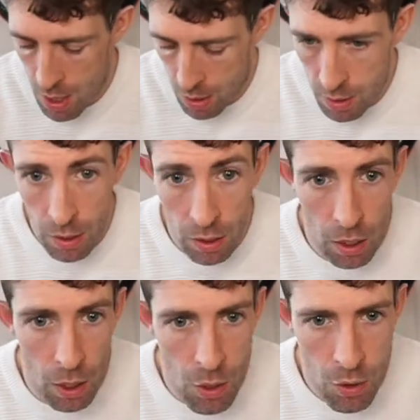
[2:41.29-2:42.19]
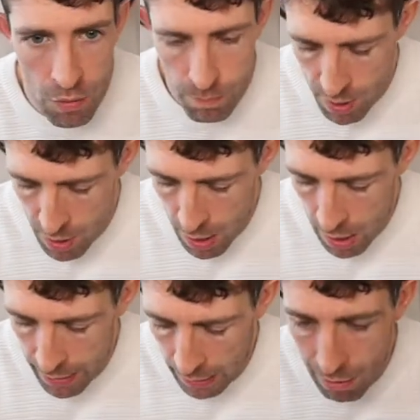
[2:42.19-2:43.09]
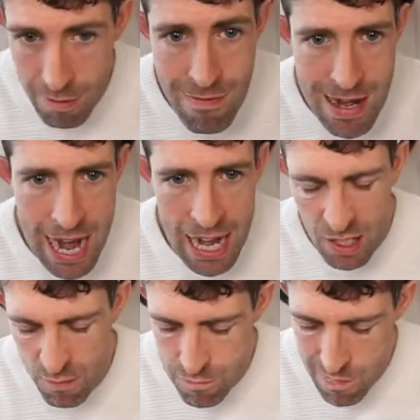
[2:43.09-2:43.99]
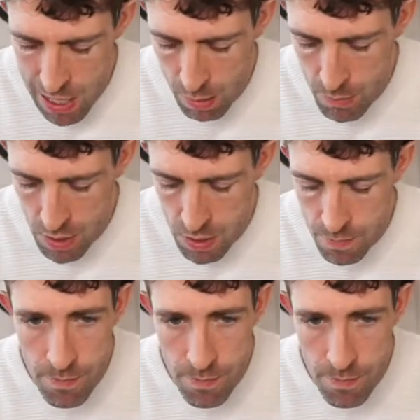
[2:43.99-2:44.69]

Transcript: I'm going to close off my little React fragment,